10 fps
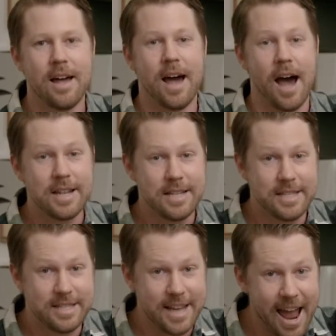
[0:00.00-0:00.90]
a
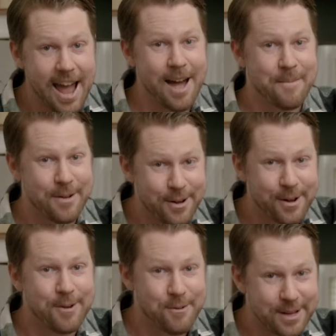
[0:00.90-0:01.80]
damn
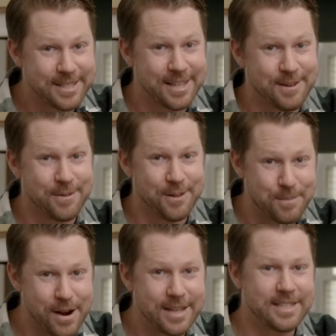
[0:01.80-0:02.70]
good whiskey for the
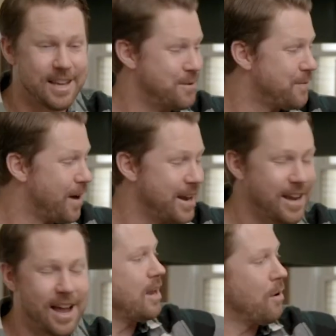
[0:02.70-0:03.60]
price that you find
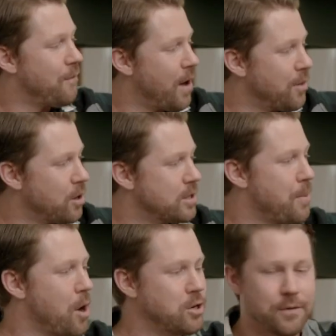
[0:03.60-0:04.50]
it. Now a fun little
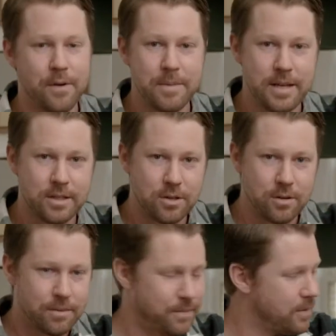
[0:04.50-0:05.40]
departure from these two